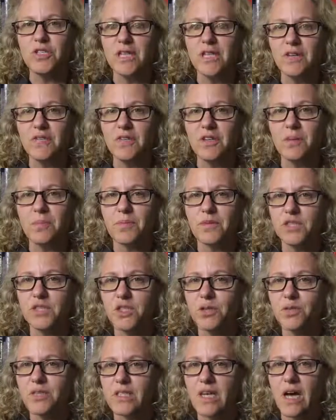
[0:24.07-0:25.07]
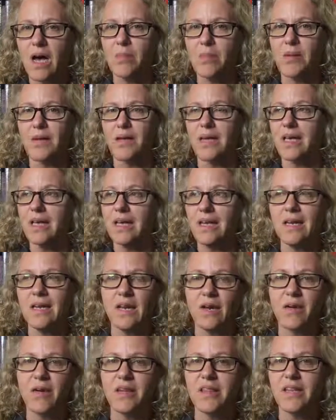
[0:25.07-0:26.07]
definitely pursue a topic in an
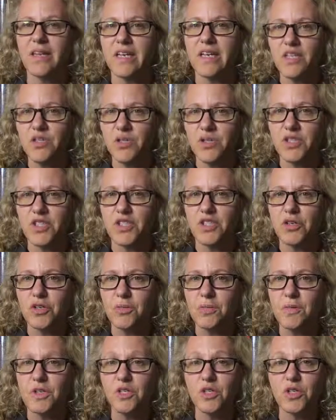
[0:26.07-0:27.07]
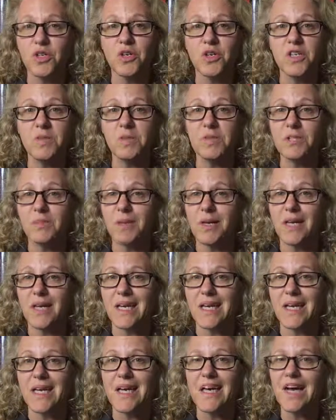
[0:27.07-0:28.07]
area that interests you because you're going to be spending
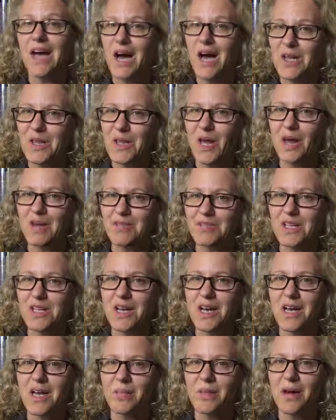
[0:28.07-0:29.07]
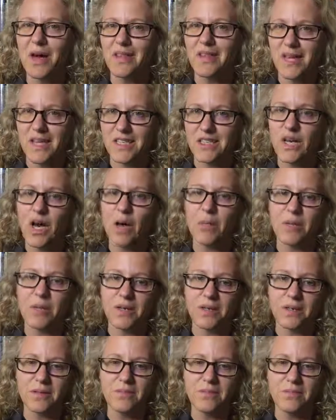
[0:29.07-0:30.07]
a lot of time on that
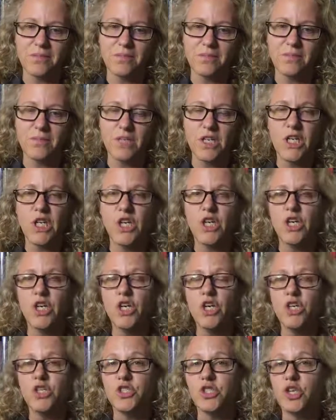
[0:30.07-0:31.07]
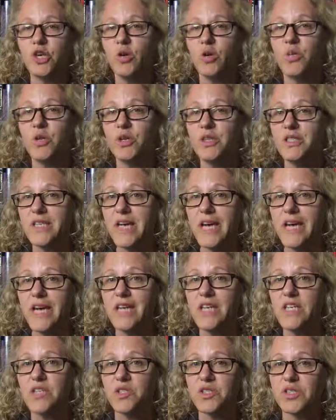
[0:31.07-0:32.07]
topic. So when you take an
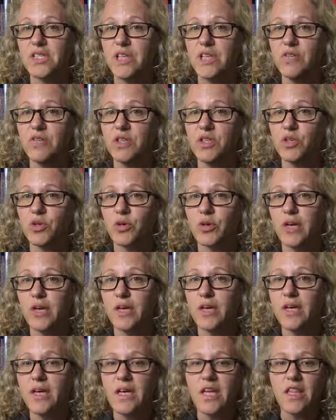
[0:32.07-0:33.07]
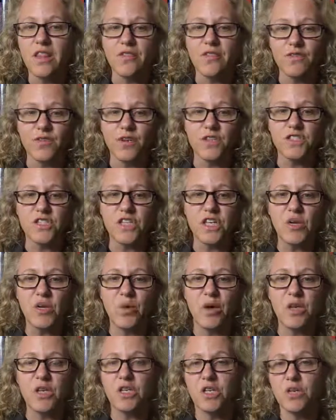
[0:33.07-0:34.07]
interest inventory, the first thing you
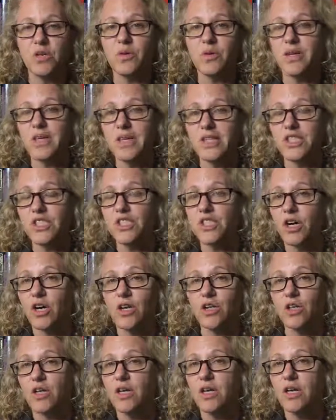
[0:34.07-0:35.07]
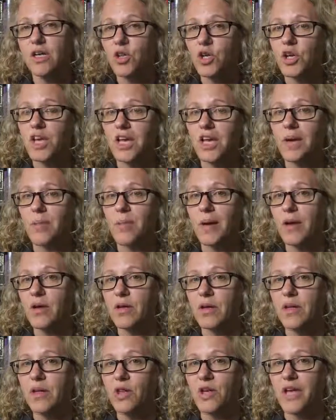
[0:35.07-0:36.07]
want to do is start looking
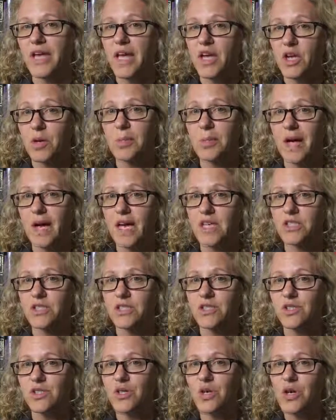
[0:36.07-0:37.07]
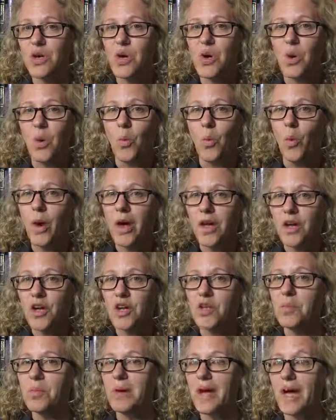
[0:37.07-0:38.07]
at your passions. What are
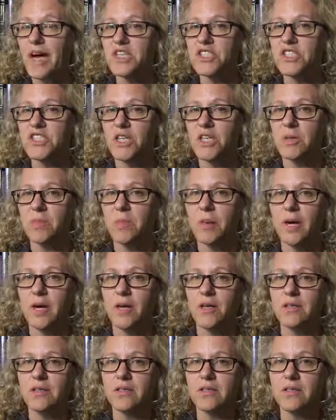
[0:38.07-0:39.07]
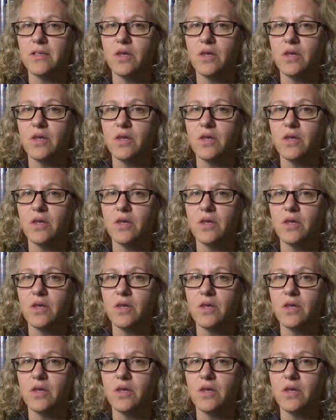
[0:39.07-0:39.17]
you passionate about?